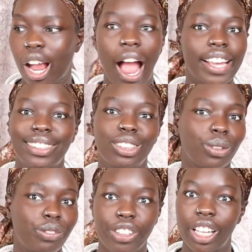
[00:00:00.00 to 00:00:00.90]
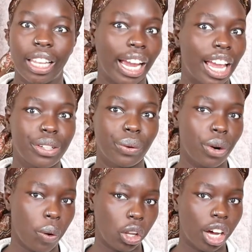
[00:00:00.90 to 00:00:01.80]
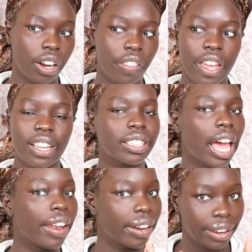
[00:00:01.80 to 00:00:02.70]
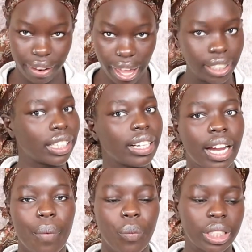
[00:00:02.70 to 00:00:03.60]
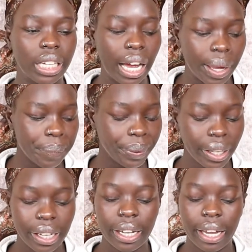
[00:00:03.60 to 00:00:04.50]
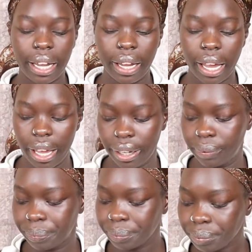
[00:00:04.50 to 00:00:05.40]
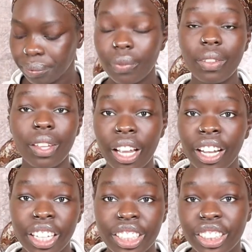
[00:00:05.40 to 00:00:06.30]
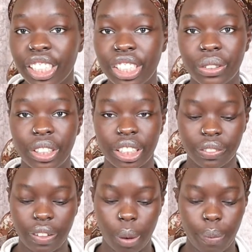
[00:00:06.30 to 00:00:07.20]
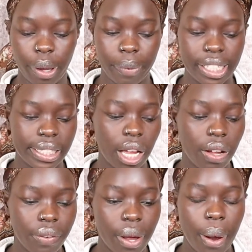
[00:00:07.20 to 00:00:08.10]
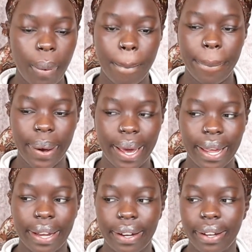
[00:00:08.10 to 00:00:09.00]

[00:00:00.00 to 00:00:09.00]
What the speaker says: I still feel like I don't know a lot of things, and that's gonna come with time and continuing developing myself. But